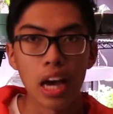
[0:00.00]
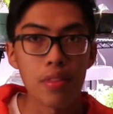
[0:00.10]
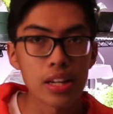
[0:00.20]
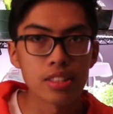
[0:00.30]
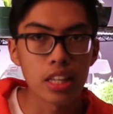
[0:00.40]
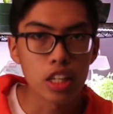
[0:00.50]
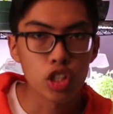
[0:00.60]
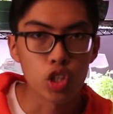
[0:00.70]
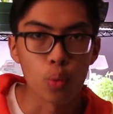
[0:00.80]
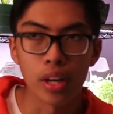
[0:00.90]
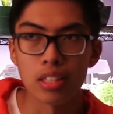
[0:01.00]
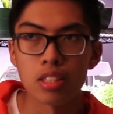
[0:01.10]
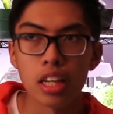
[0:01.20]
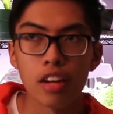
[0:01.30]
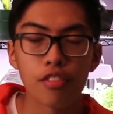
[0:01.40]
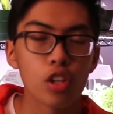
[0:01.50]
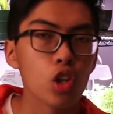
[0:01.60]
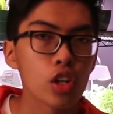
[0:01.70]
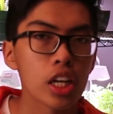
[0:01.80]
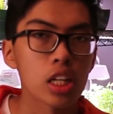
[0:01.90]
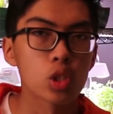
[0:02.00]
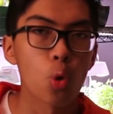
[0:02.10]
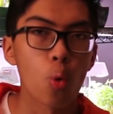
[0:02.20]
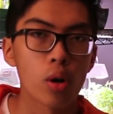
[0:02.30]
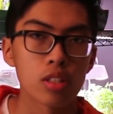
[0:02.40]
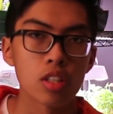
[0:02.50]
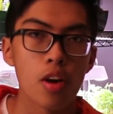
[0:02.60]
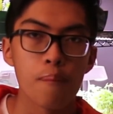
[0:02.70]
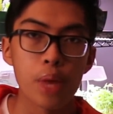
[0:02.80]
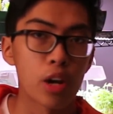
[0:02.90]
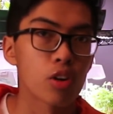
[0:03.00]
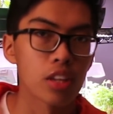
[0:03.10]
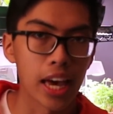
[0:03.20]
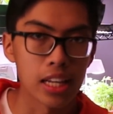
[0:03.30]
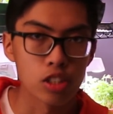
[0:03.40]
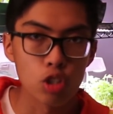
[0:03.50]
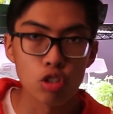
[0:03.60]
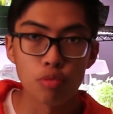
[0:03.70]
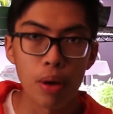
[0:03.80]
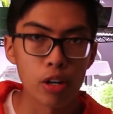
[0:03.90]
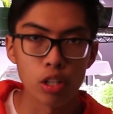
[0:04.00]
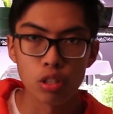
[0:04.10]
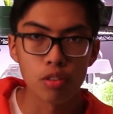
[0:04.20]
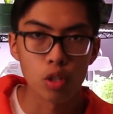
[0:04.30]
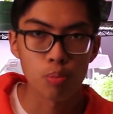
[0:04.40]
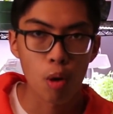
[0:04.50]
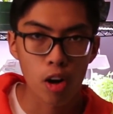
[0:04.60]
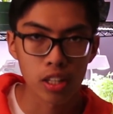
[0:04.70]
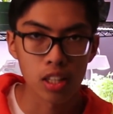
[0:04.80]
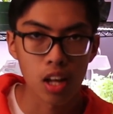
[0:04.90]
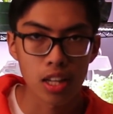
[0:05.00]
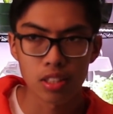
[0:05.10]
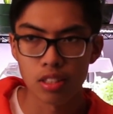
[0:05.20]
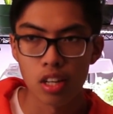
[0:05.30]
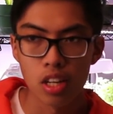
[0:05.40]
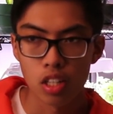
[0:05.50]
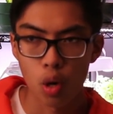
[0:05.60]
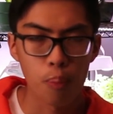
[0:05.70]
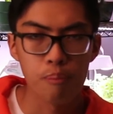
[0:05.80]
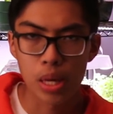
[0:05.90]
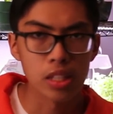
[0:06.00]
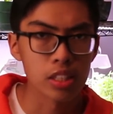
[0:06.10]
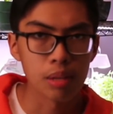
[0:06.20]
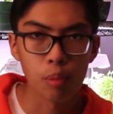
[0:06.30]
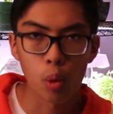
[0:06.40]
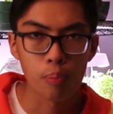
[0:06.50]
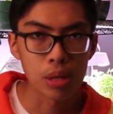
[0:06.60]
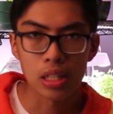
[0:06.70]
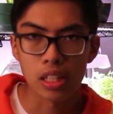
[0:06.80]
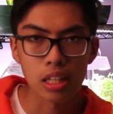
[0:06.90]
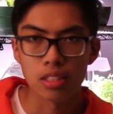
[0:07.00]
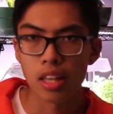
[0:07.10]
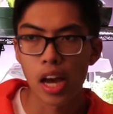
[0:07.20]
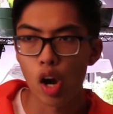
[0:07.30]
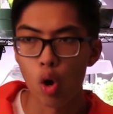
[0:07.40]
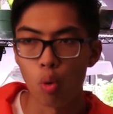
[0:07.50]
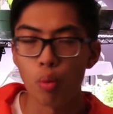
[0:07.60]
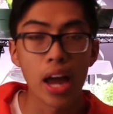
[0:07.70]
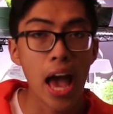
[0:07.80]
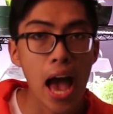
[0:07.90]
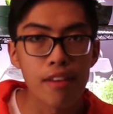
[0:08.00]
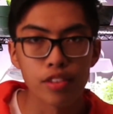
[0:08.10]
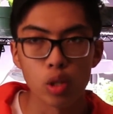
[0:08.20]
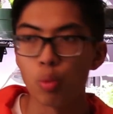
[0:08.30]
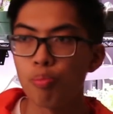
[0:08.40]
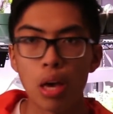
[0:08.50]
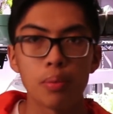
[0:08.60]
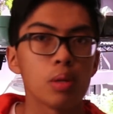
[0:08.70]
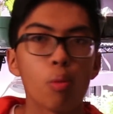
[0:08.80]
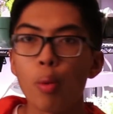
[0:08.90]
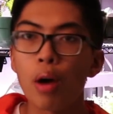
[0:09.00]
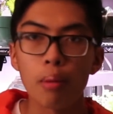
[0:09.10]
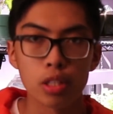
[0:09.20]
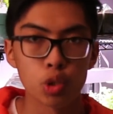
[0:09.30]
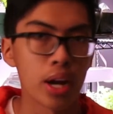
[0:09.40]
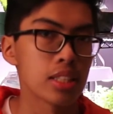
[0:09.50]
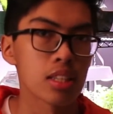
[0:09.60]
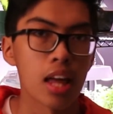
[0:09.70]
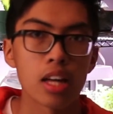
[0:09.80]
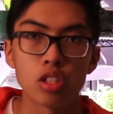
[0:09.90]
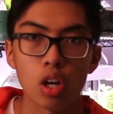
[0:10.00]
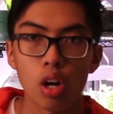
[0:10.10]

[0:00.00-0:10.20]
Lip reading: And that's the issue. Instead of looking towards better land use, better use of those parking lots, you know, building more buildings there or what have you, maybe more public transit lines